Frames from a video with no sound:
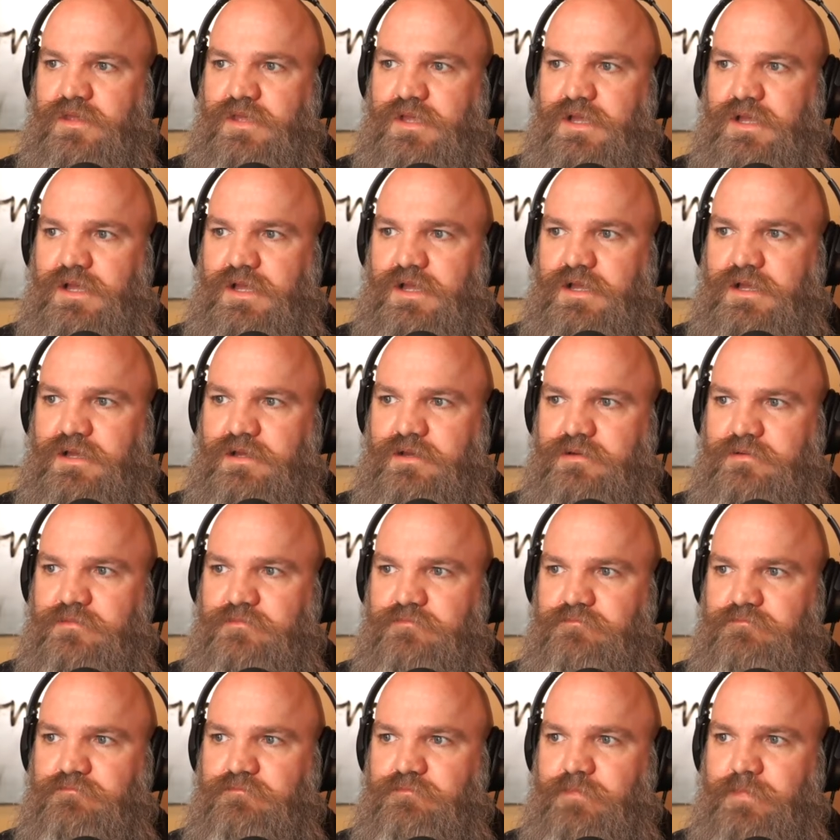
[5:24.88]

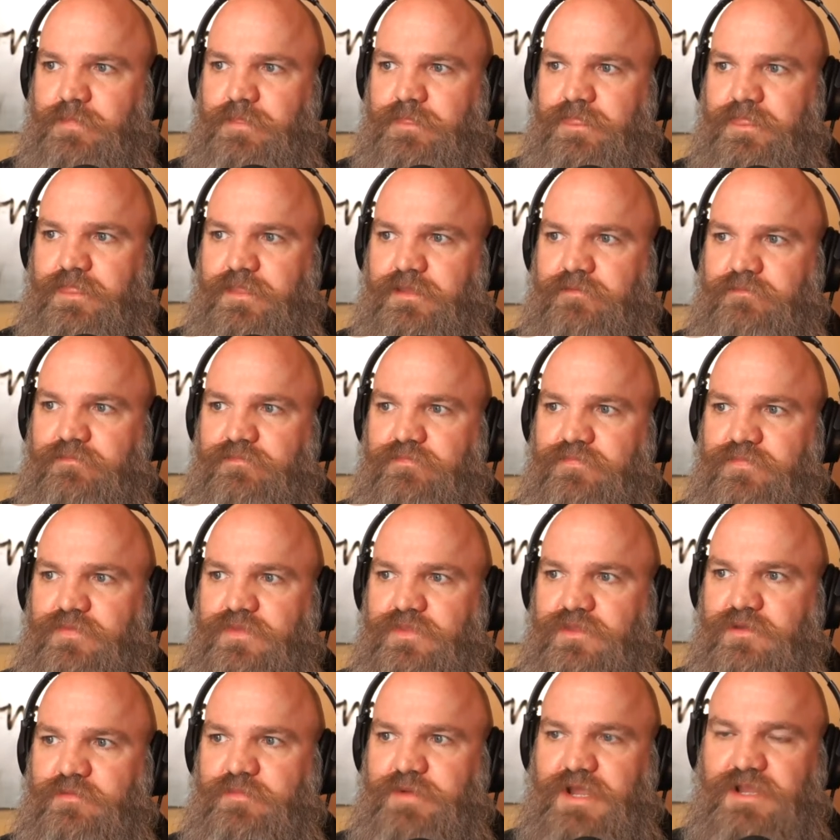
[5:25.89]
The
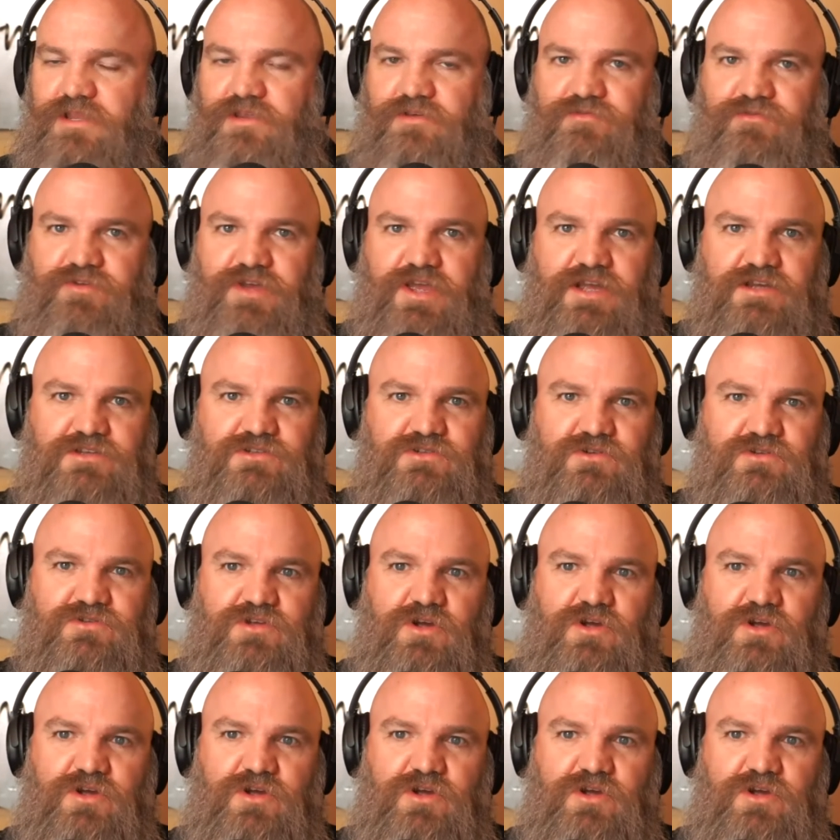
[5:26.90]
manufacturers